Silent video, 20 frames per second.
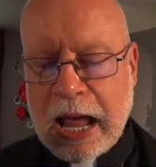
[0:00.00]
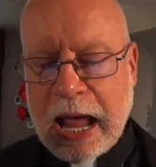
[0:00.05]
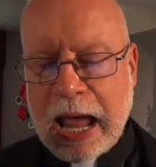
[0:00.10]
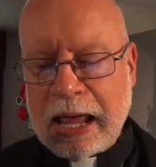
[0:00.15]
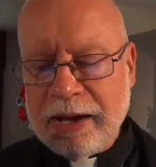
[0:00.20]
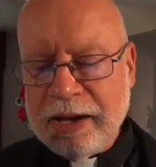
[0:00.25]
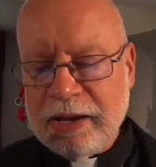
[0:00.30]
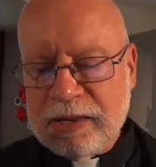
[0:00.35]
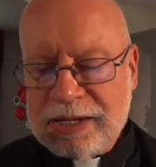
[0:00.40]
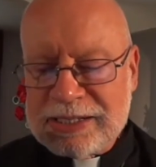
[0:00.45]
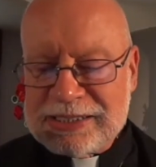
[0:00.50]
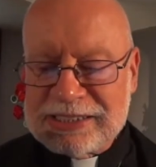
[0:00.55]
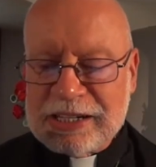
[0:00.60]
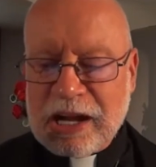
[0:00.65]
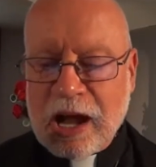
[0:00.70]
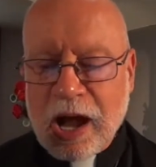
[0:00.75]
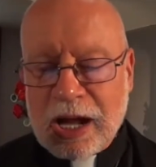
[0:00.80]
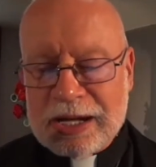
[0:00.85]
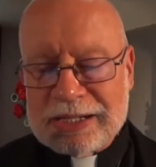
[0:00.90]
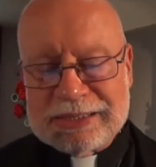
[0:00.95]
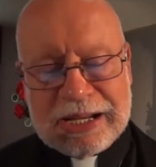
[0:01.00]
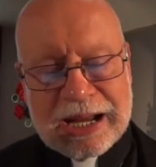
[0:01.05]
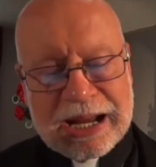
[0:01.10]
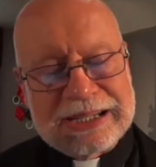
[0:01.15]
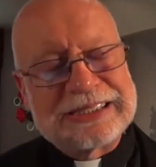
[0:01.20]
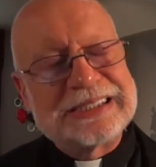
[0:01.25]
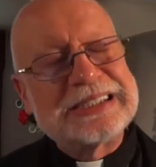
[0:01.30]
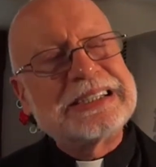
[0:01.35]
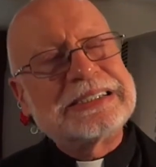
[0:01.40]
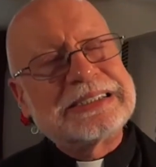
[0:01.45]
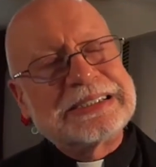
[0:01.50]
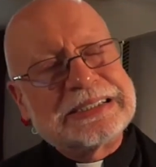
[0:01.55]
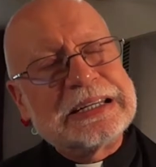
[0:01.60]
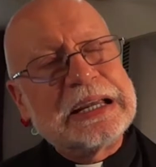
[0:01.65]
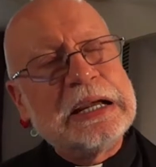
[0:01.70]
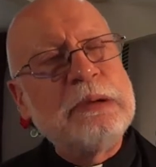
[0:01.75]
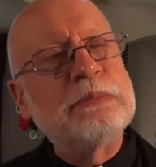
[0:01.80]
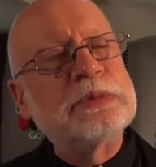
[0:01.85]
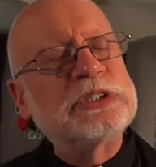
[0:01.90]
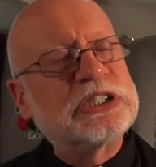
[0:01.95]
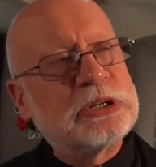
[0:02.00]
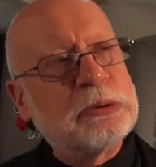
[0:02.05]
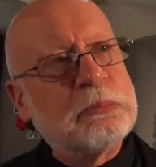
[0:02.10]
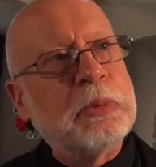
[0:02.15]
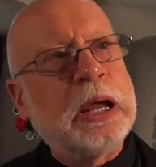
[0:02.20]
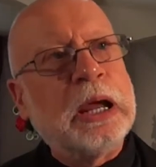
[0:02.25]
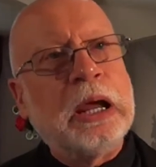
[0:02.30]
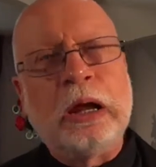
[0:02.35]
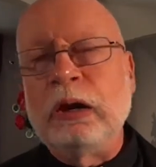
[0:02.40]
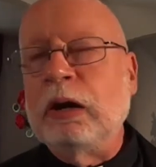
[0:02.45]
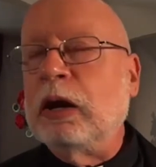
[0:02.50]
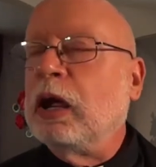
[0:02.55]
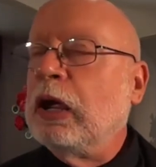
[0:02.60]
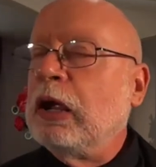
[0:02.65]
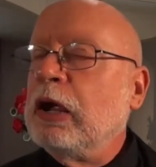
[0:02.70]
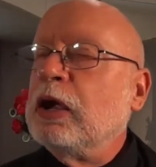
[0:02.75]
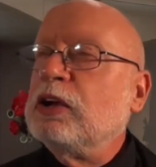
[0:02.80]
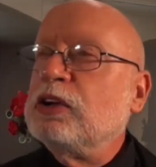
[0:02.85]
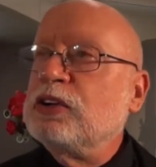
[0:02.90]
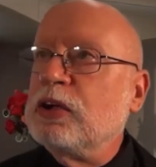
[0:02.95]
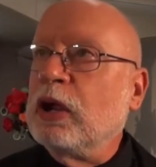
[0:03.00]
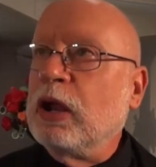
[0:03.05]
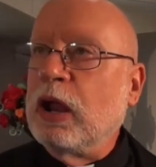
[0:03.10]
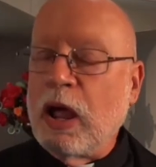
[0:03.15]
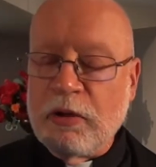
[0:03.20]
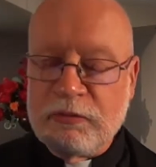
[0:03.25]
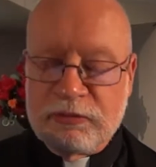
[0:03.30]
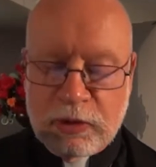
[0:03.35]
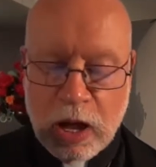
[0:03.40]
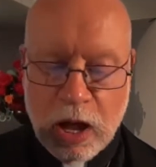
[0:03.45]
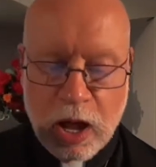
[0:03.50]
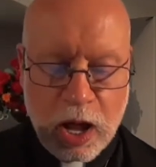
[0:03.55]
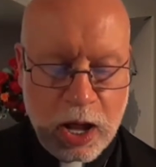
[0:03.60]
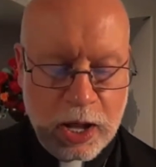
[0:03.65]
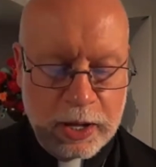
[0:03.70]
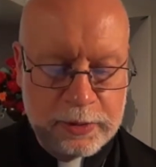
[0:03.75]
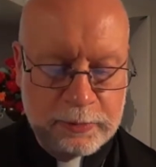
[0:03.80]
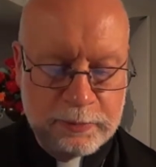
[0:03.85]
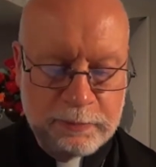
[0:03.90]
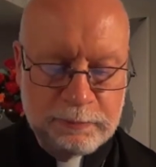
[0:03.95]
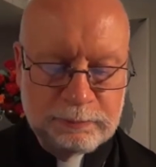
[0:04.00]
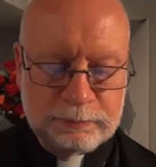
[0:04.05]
And in this context, it seems to mean to love God.